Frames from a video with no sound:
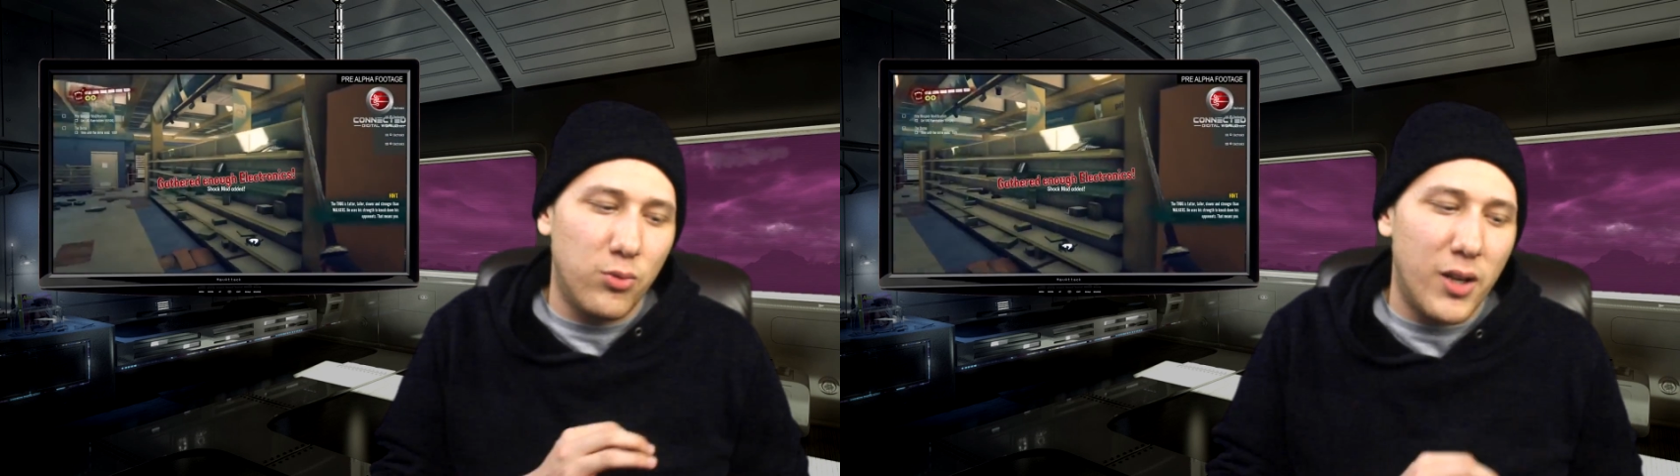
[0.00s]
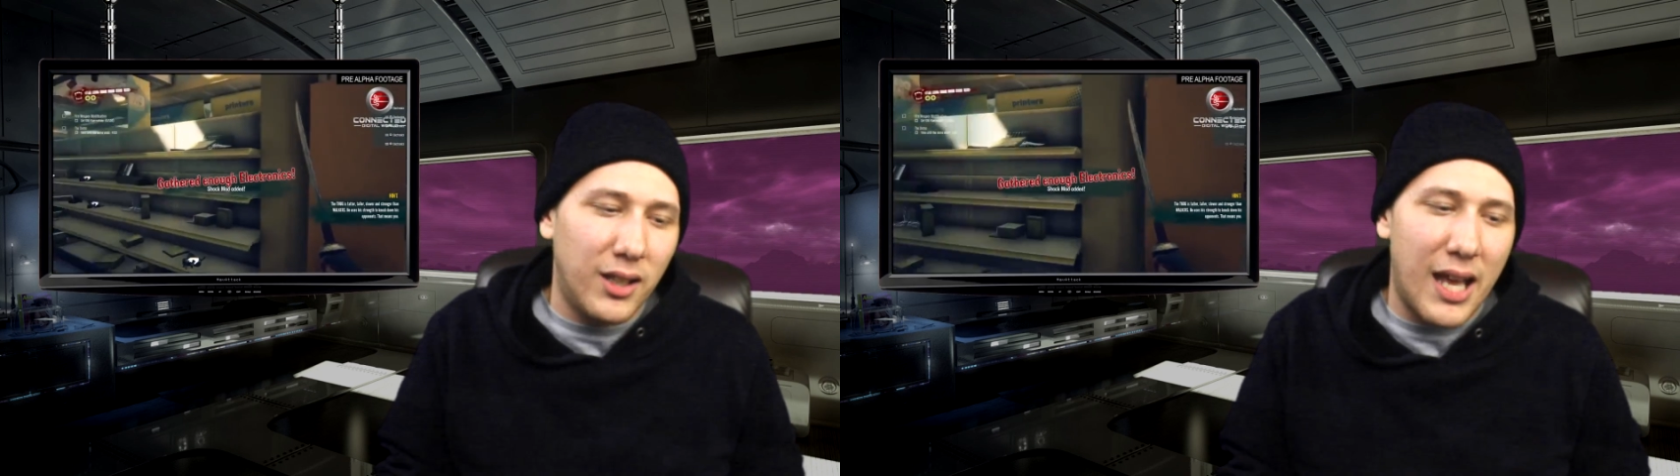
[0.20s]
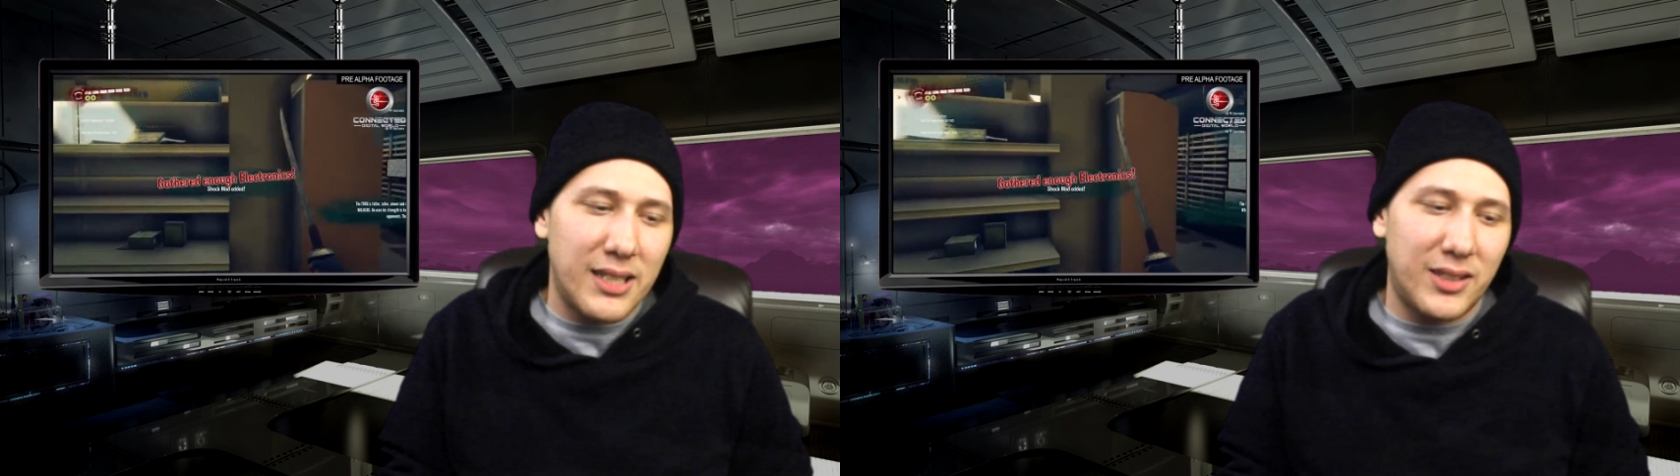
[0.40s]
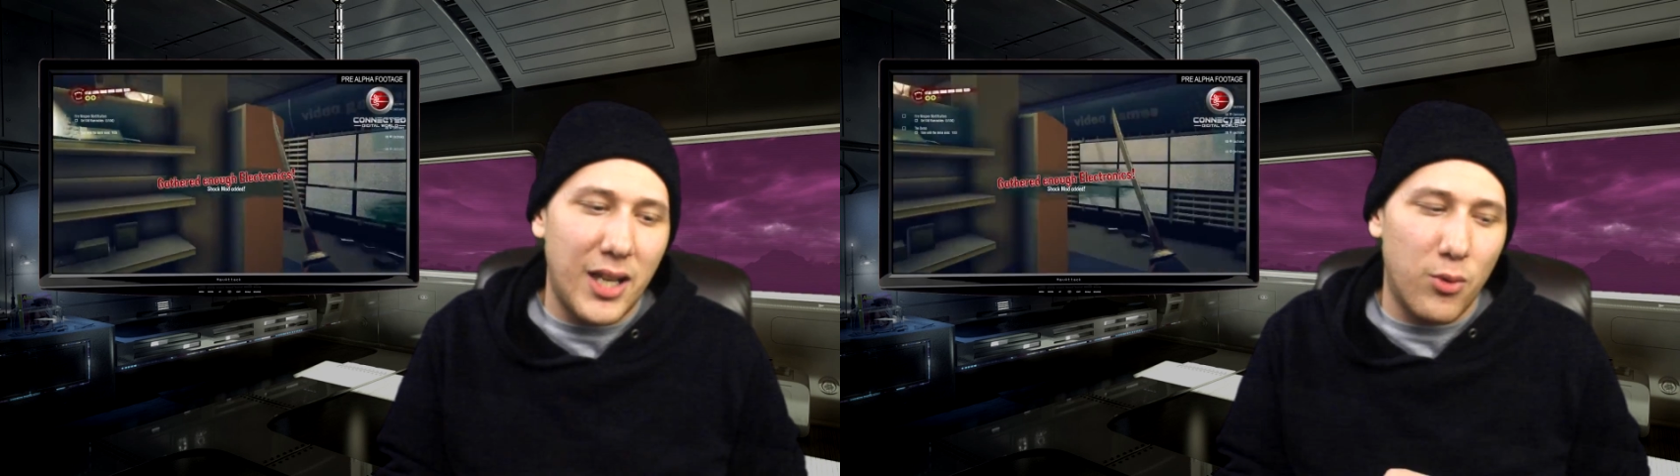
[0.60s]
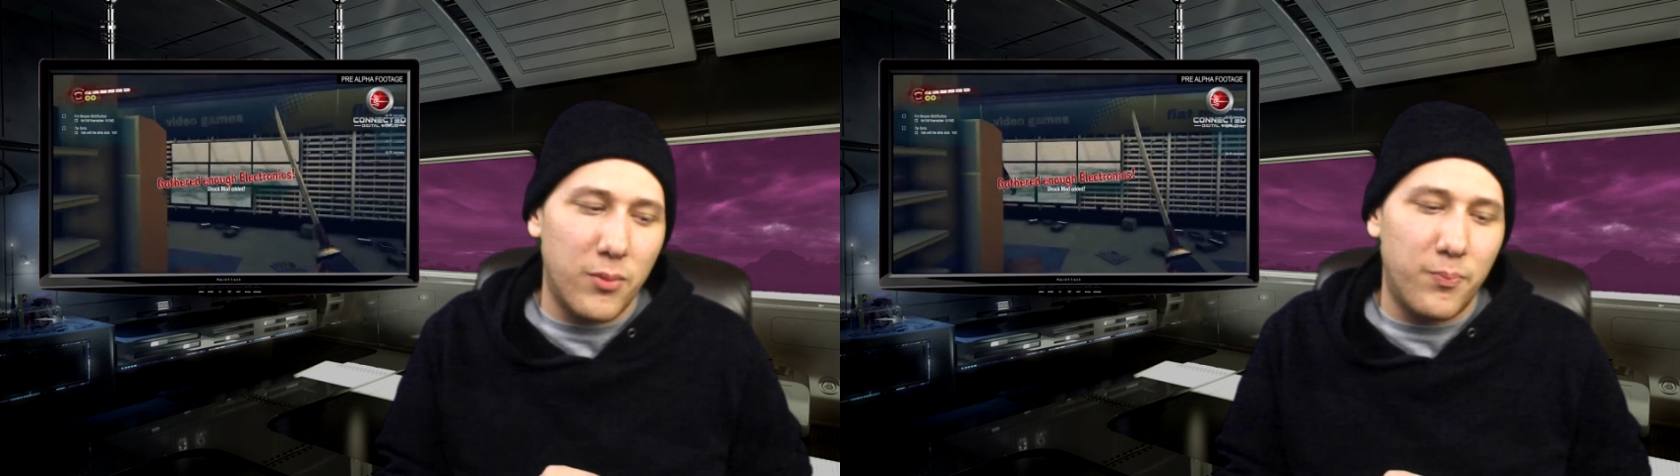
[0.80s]
realize that they
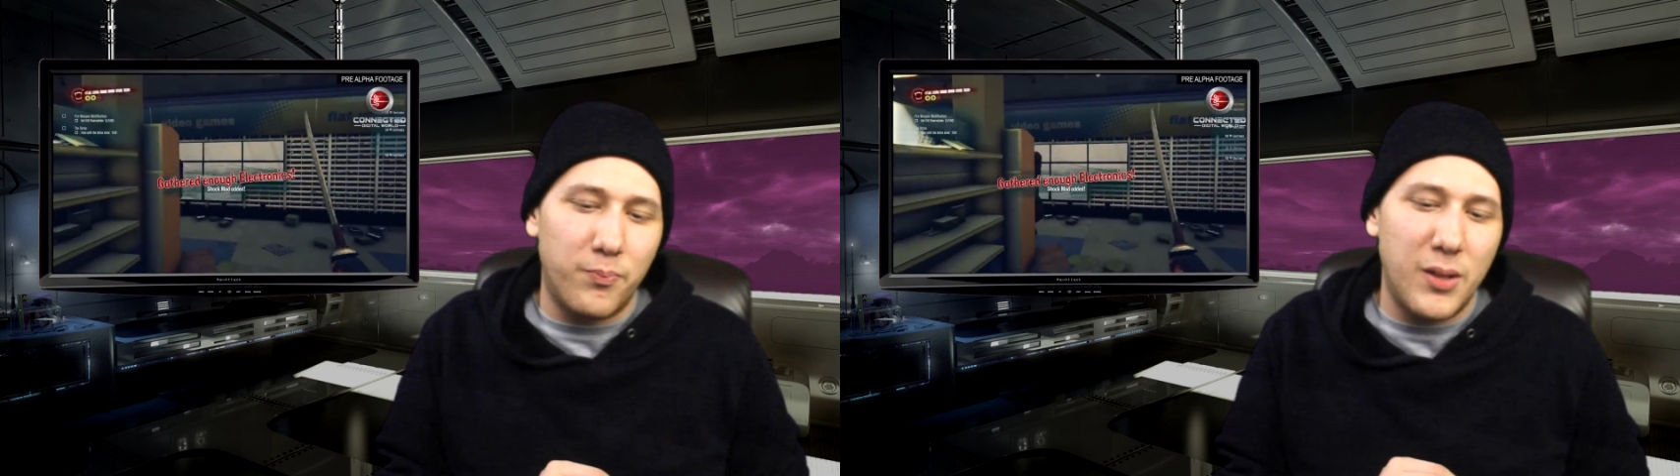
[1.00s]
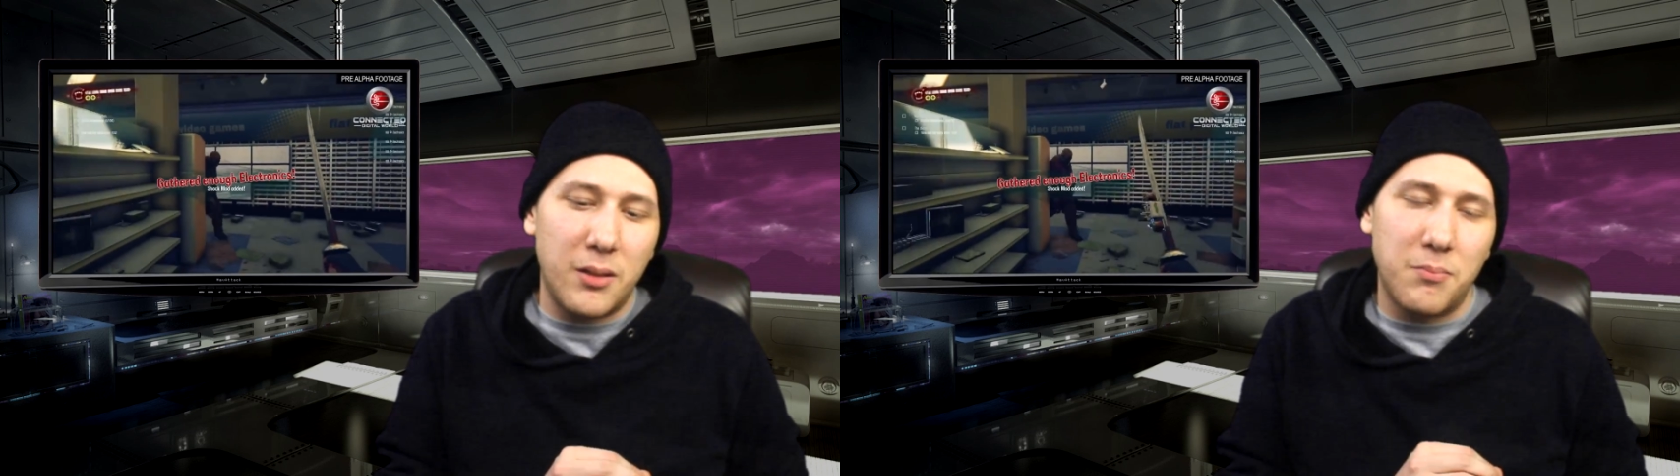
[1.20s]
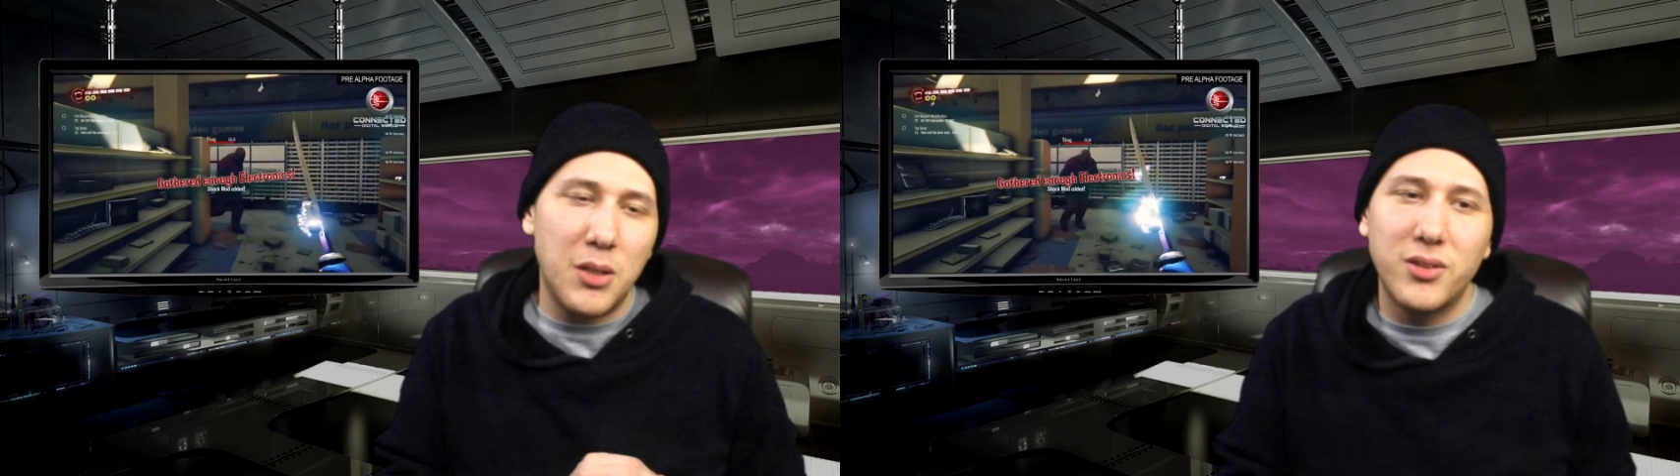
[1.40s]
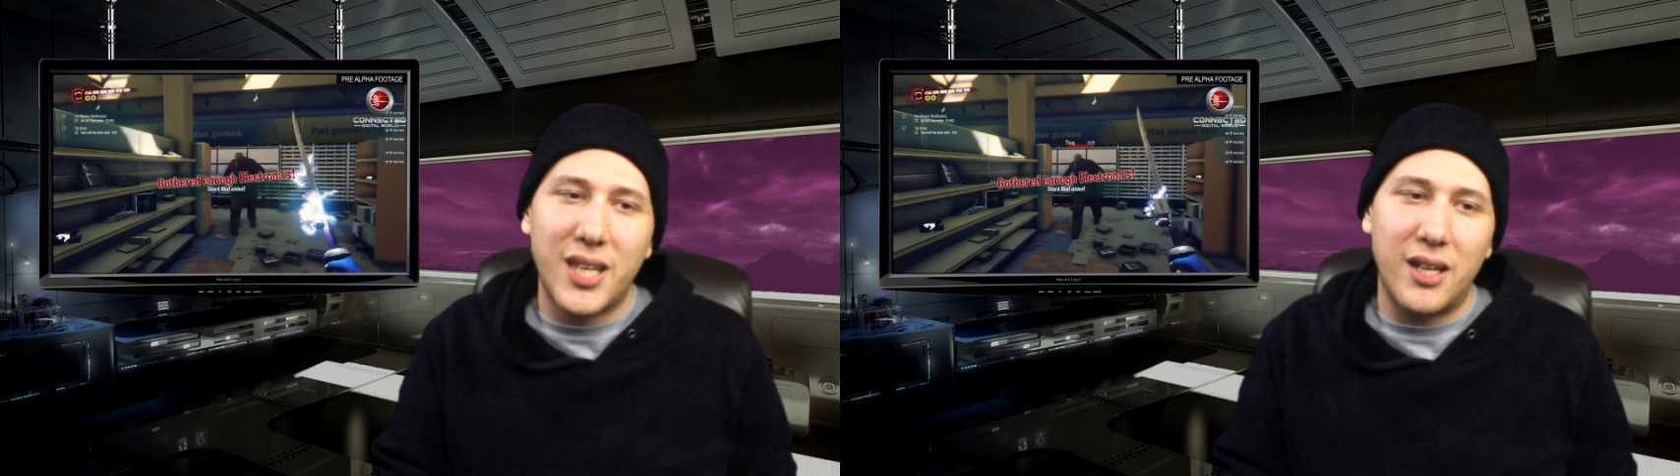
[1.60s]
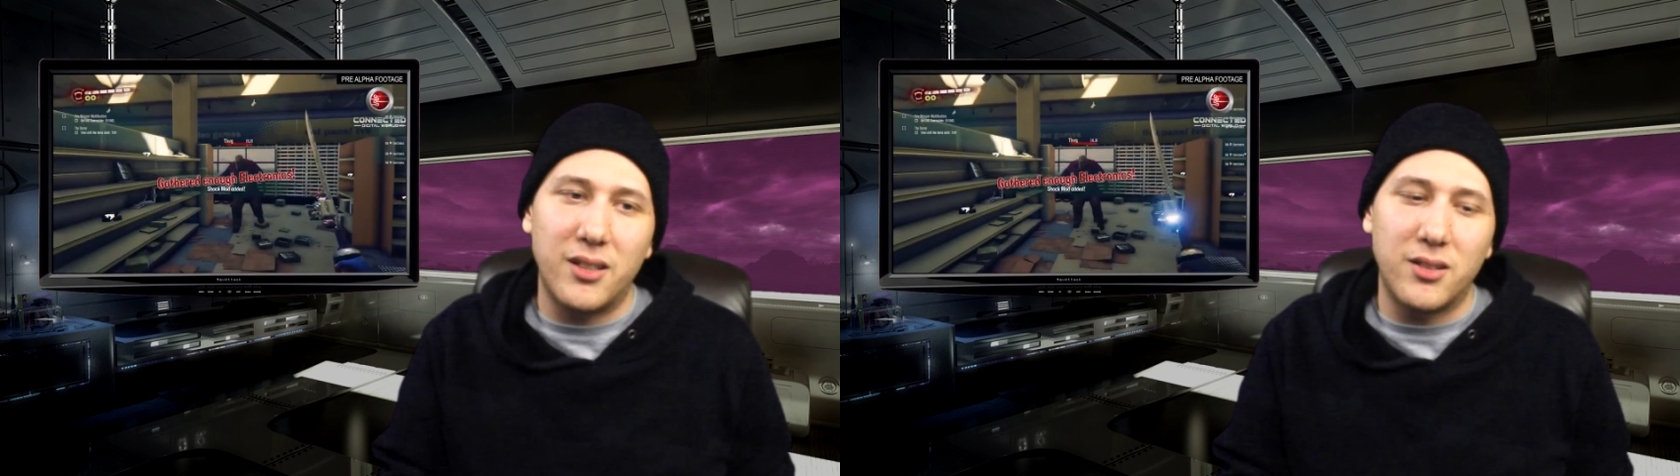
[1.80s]
were being mutated.